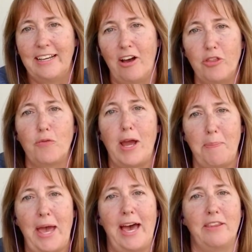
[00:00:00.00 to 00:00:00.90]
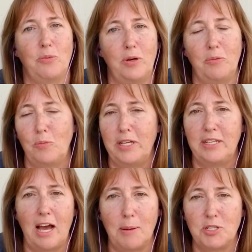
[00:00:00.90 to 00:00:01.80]
on the right path, what
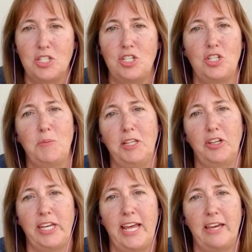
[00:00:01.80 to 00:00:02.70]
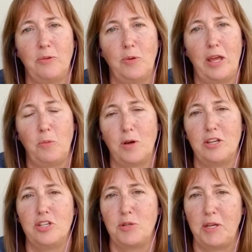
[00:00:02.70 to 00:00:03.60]
options you should be looking at and where
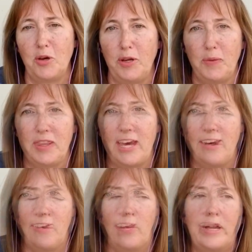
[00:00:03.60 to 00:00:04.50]
you should be going with that.